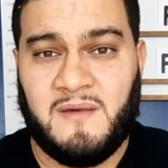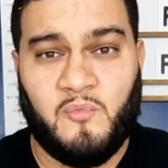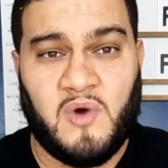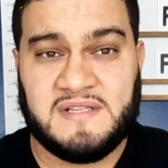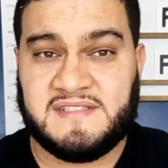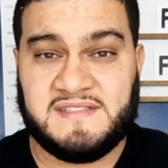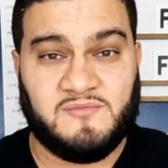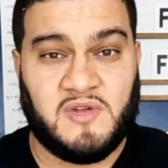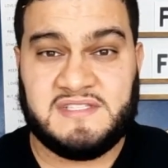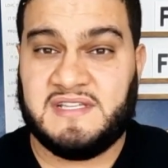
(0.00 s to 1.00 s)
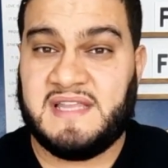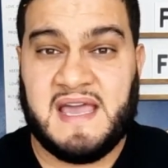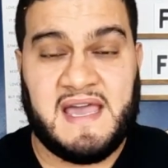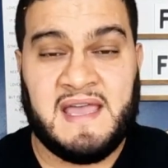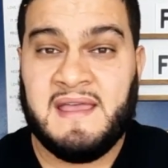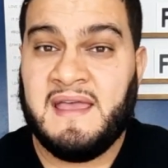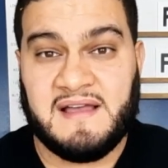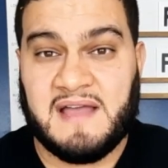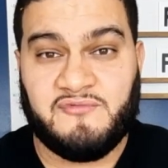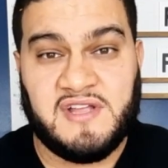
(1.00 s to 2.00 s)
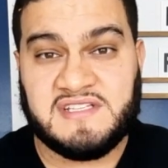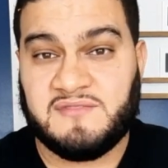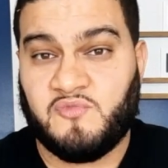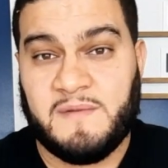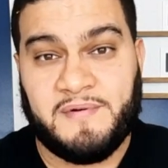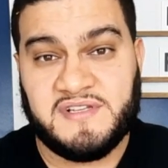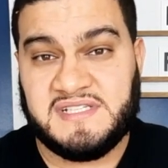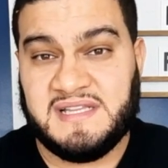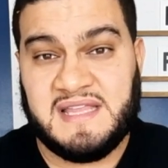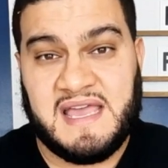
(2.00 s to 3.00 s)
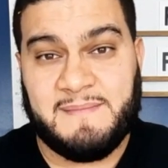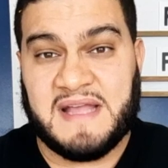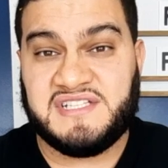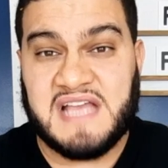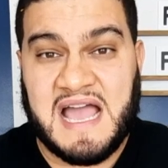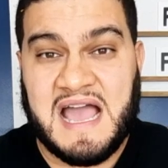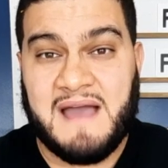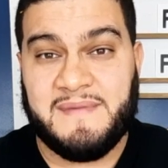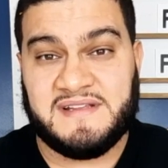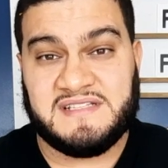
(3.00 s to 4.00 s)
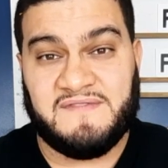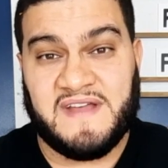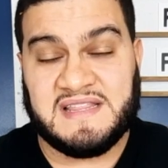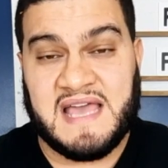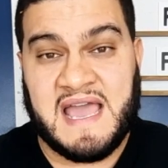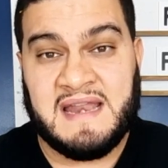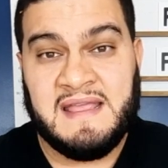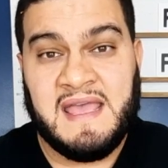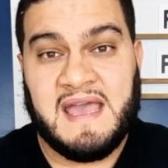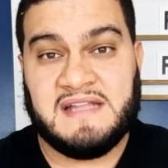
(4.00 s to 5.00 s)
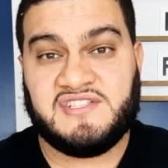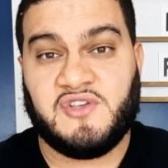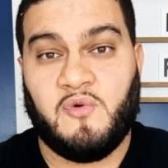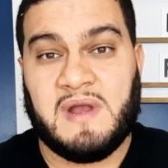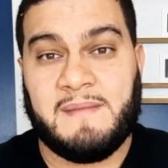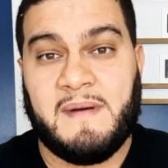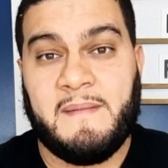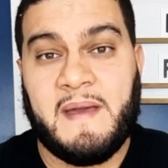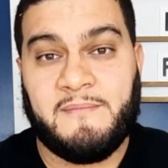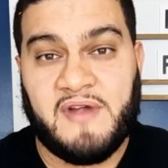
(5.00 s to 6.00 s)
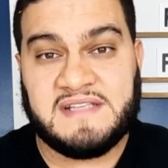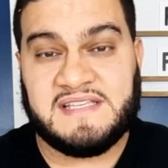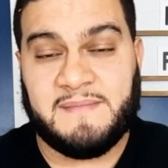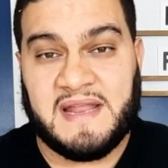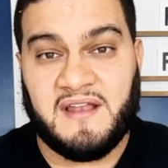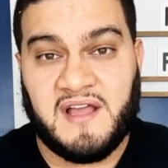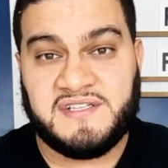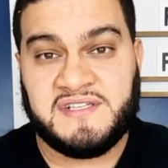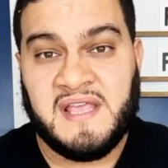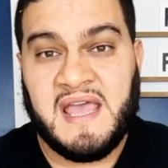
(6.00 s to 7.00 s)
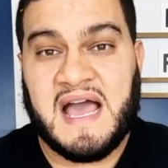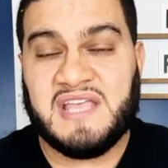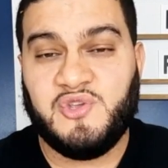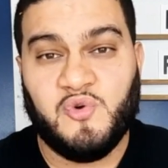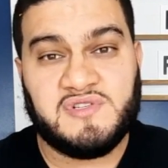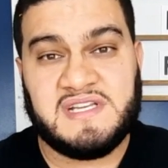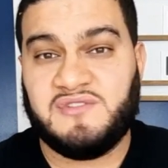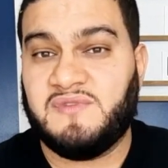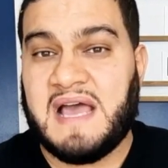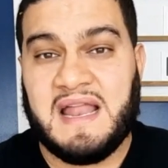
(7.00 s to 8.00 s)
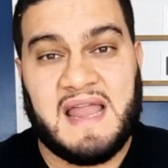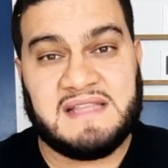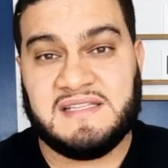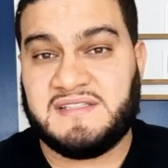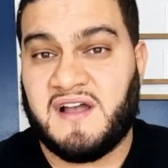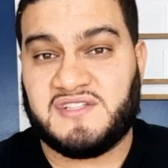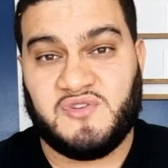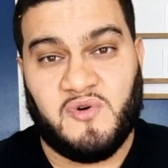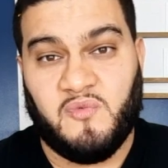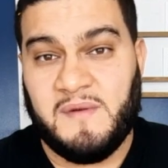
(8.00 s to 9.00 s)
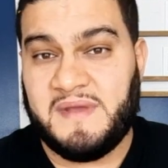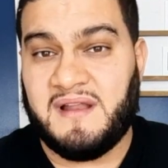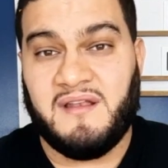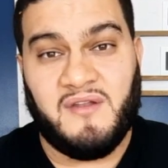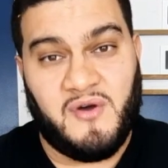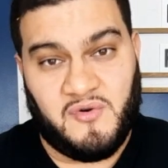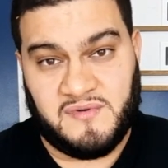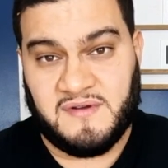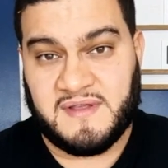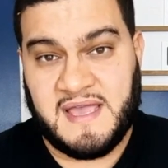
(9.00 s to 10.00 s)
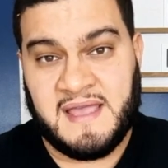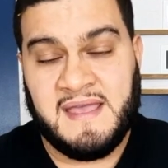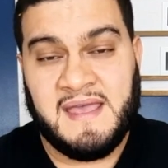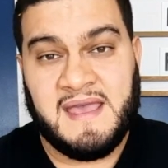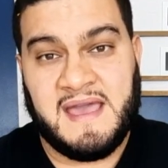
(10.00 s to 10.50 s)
um, once once a day. I reach one person a day at my job and stuff like that. And so when I'm on my breaks and my lunch, I usually do not like to talk to a woman alone. Okay,